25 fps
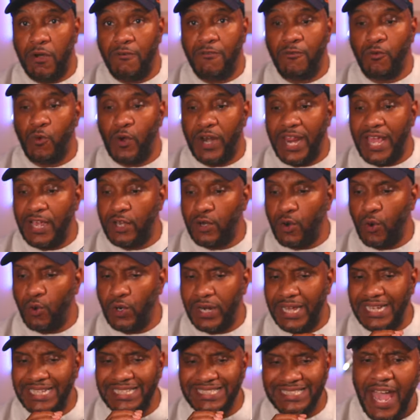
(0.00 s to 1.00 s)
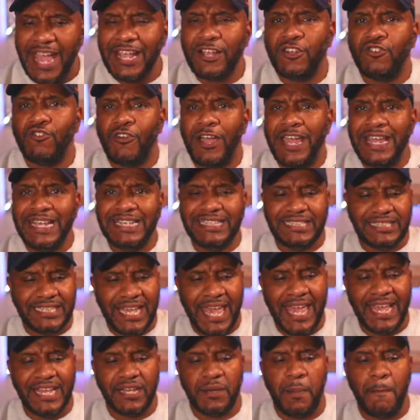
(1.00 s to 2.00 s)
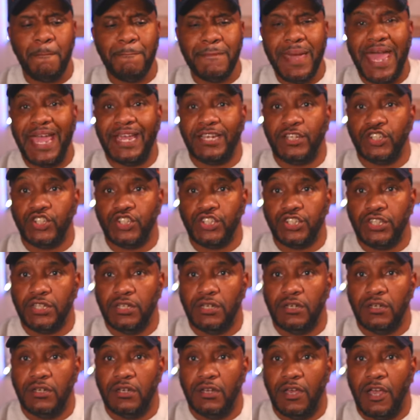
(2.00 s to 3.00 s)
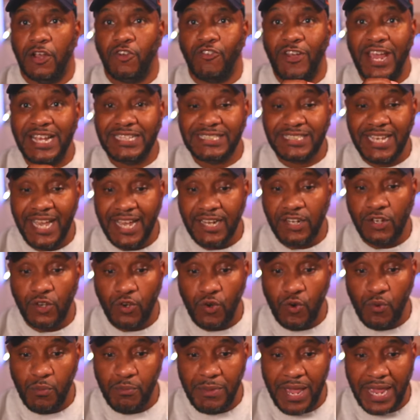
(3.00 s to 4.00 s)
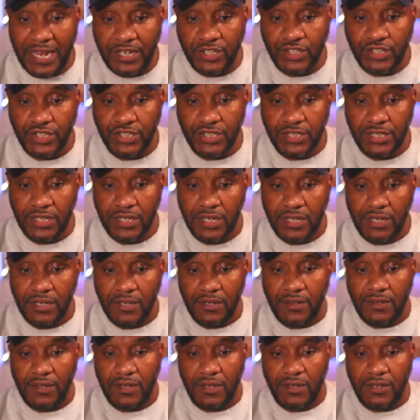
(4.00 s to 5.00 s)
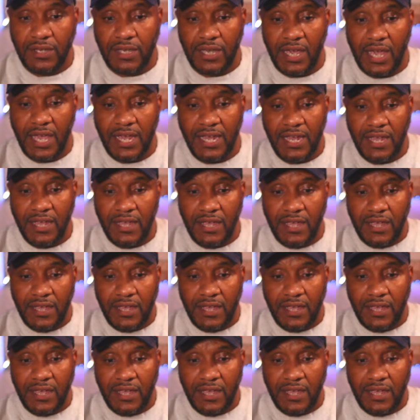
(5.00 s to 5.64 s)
of what they call a, a grey tech mesh, a grey technical mesh. Okay.